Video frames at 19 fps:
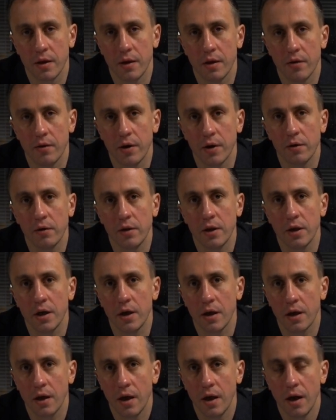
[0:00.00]
regularly.
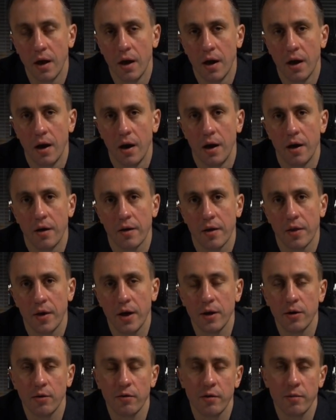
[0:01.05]

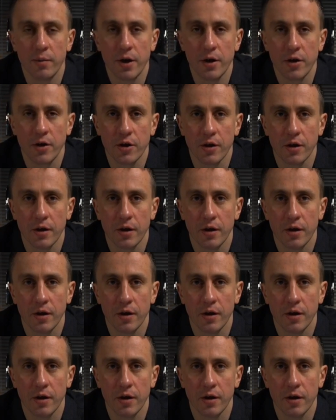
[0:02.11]
Thank you very much.